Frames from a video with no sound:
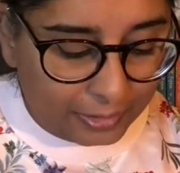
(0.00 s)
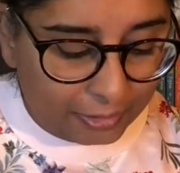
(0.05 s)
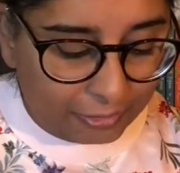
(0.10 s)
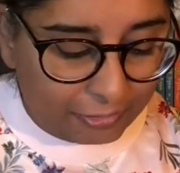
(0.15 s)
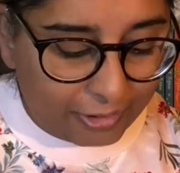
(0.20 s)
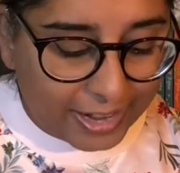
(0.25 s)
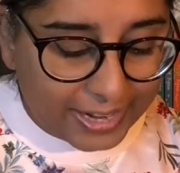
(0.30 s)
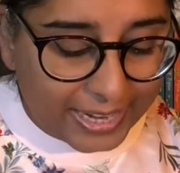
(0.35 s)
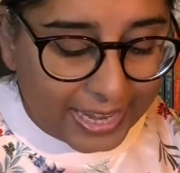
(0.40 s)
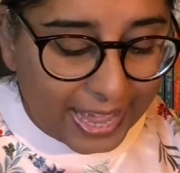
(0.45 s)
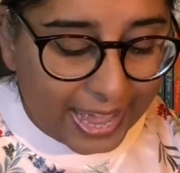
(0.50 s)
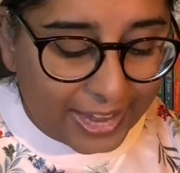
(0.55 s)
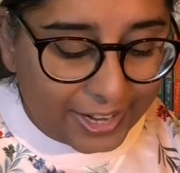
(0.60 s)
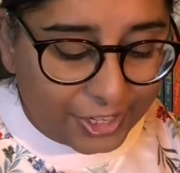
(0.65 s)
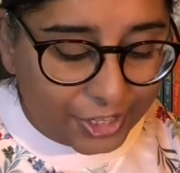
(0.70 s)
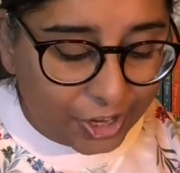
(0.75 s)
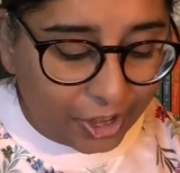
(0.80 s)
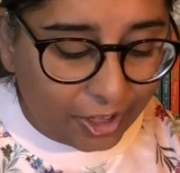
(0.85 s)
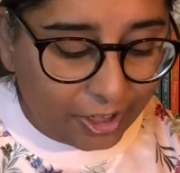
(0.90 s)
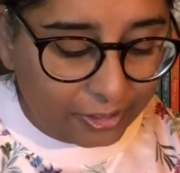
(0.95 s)
Granny
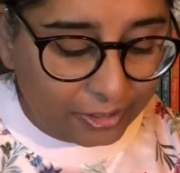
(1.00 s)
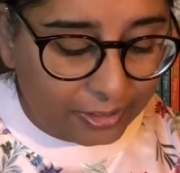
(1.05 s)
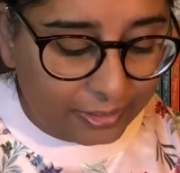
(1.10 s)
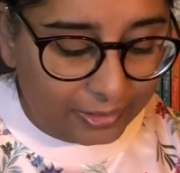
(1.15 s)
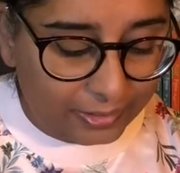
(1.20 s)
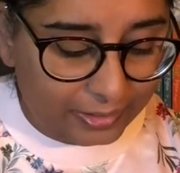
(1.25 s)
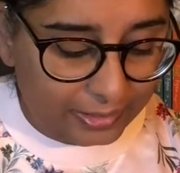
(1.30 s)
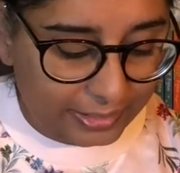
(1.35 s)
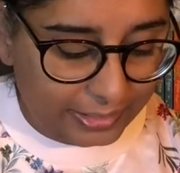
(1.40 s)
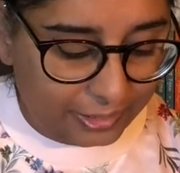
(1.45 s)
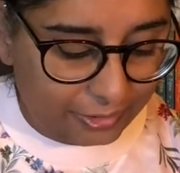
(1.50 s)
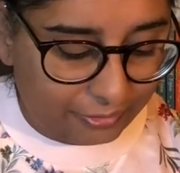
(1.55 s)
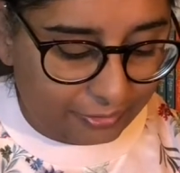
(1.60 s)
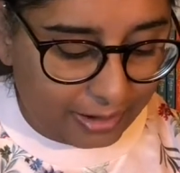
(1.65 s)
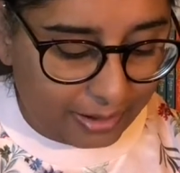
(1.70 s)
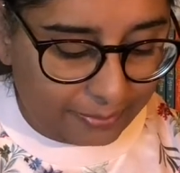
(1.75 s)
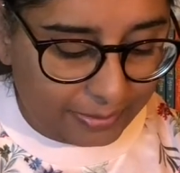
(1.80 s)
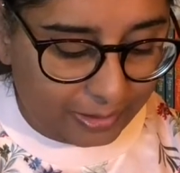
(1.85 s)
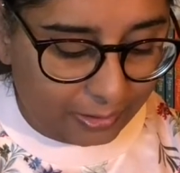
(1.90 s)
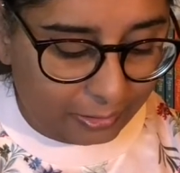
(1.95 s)
Hedgehog, Little
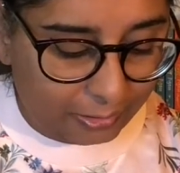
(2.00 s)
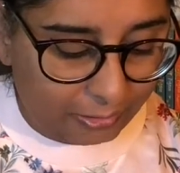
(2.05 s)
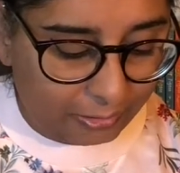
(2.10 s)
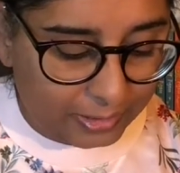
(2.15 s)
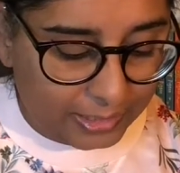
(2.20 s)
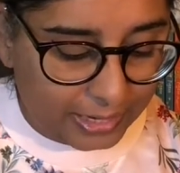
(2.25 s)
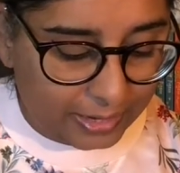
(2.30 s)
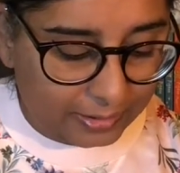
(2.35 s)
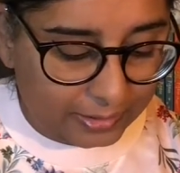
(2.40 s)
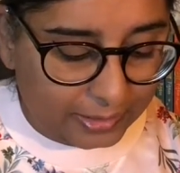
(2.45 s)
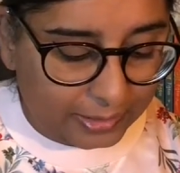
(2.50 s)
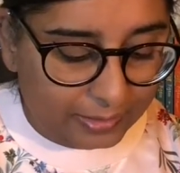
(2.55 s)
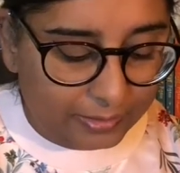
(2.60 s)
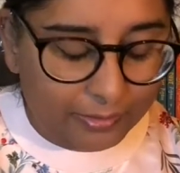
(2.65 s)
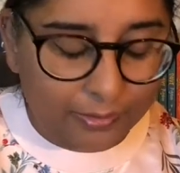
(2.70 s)
Rabbit called out.